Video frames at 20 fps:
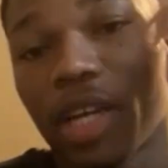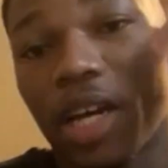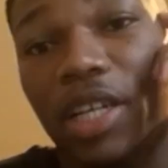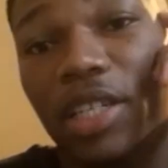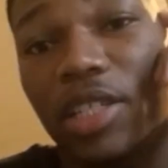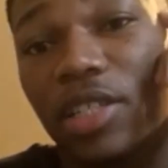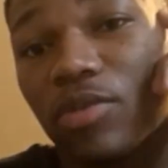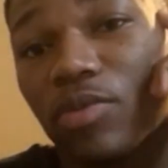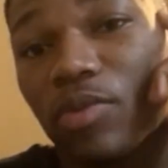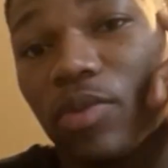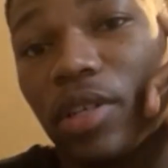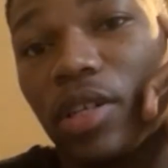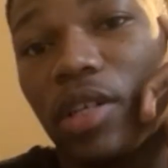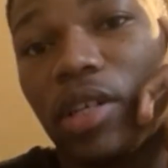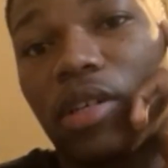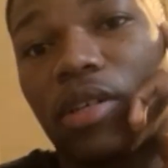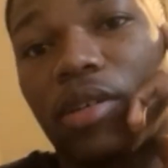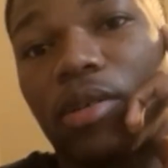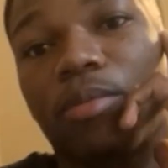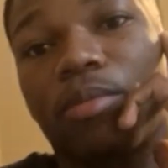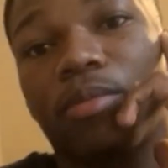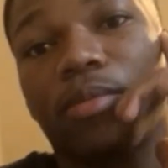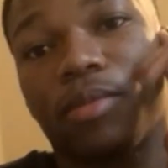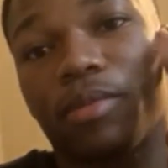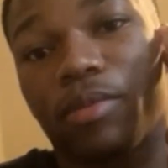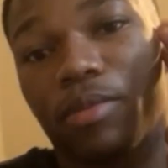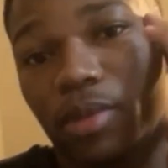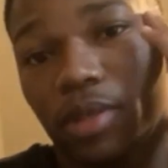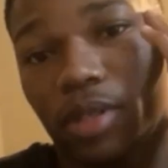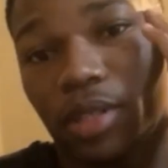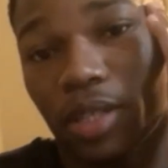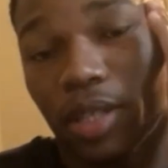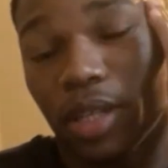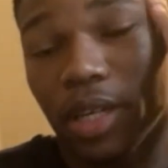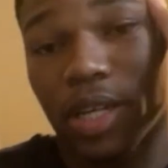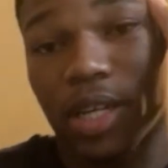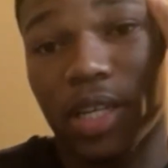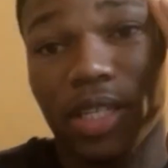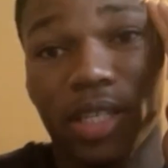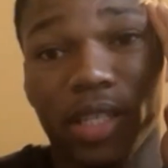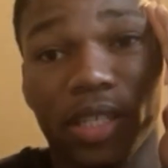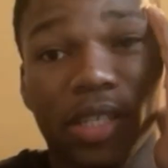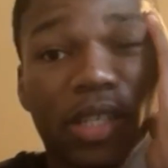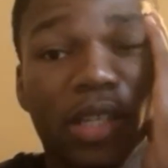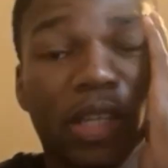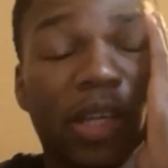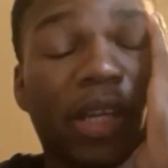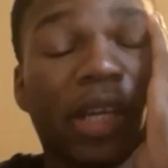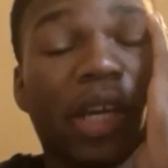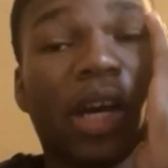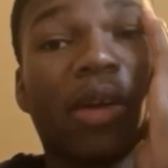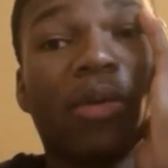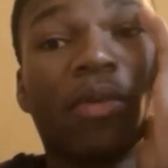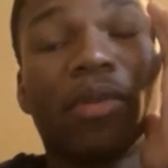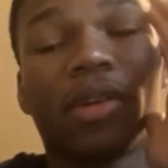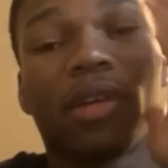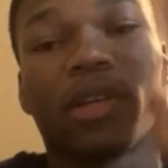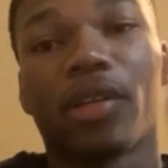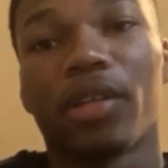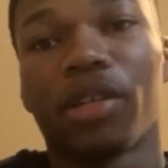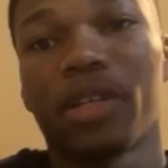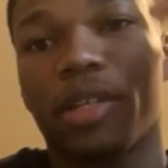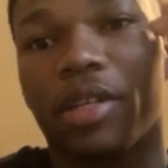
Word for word: I just want to, um, like I said, like I want to